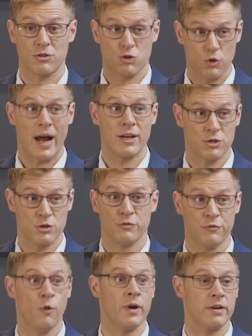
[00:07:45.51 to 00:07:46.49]
tried to
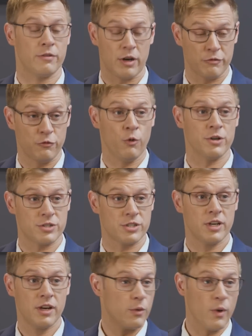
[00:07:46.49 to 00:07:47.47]
force
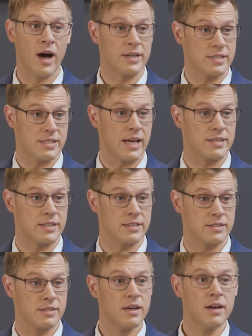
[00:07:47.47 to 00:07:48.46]
Ron DeSantis